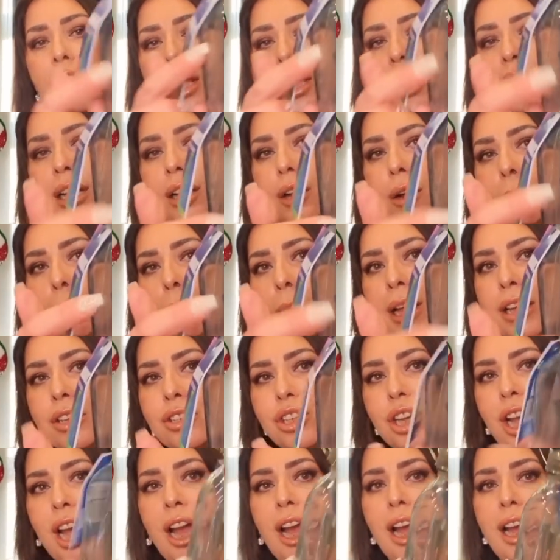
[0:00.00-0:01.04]
a little
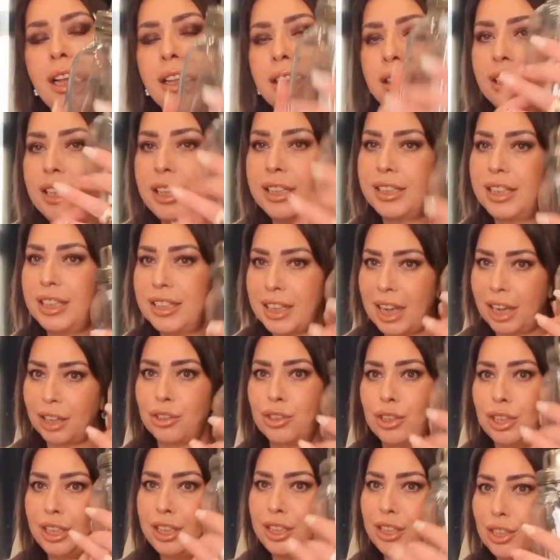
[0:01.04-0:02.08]
measure, and this is
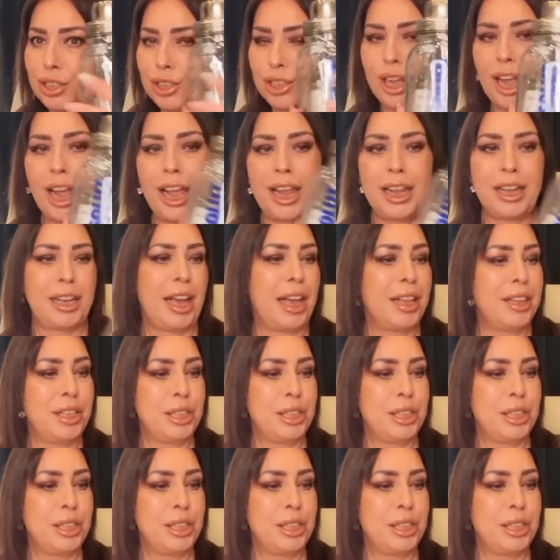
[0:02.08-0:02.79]
actually the shaker,